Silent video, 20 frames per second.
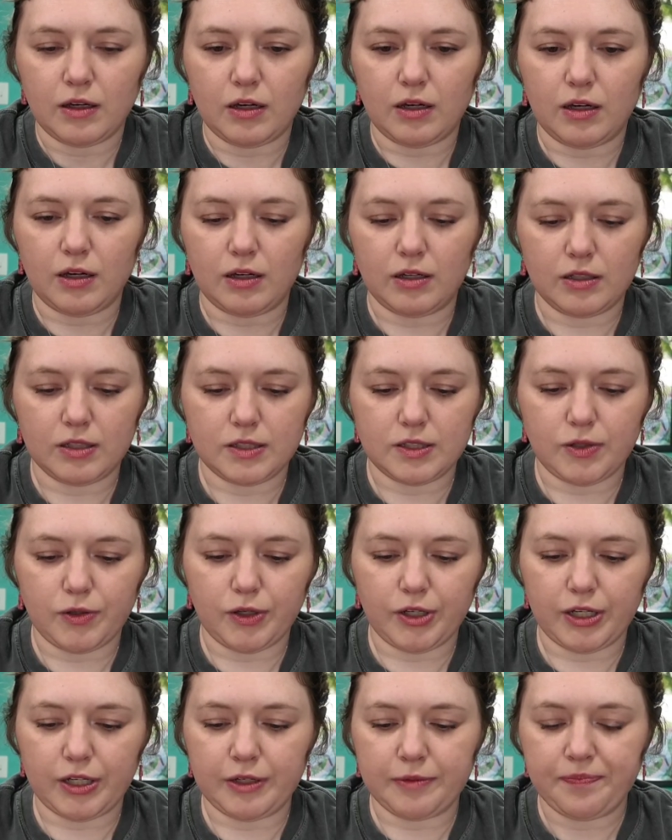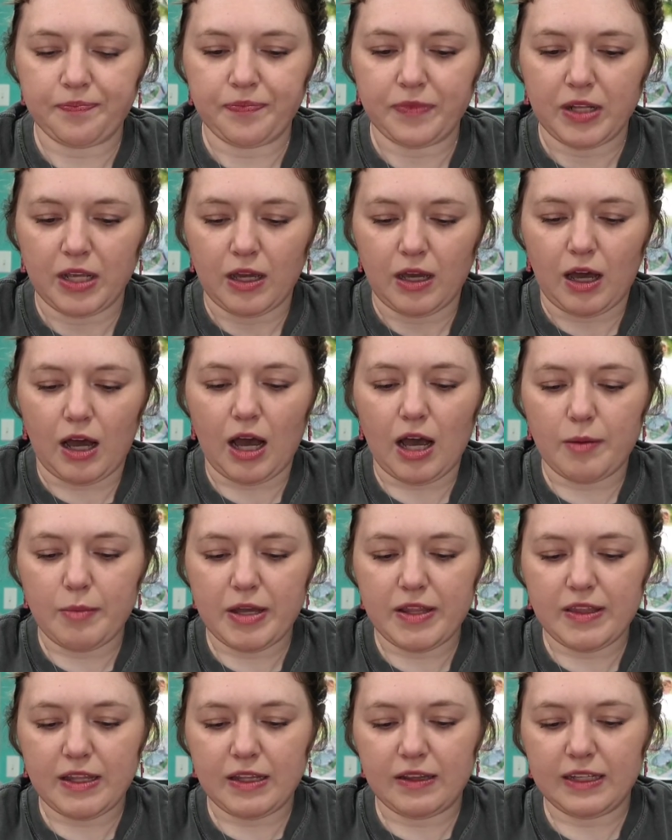Oh, so good.
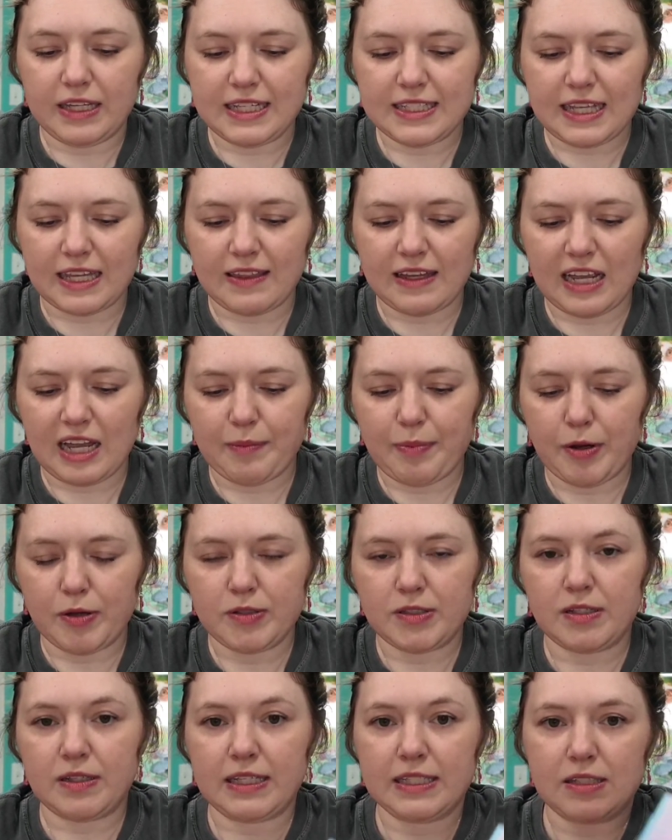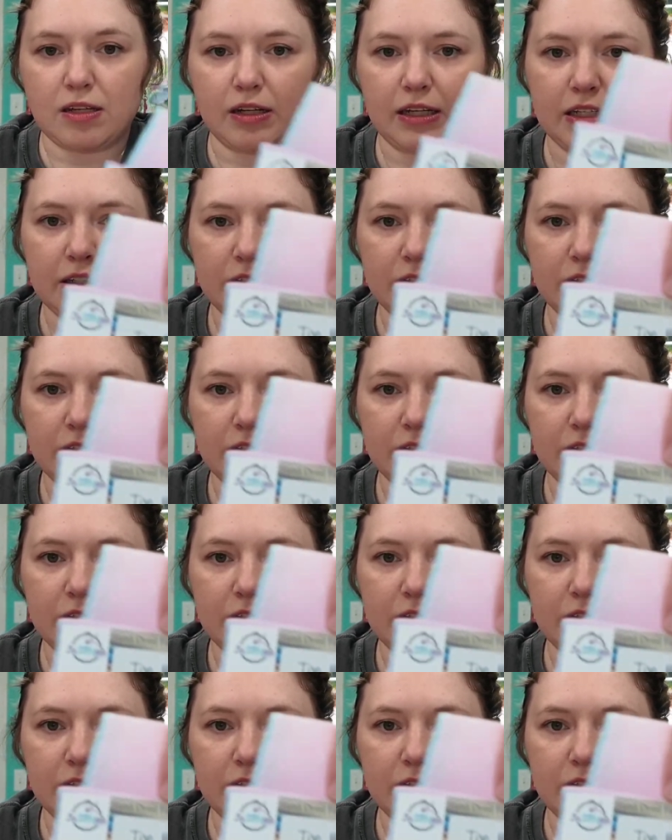And then these, I think I posted these on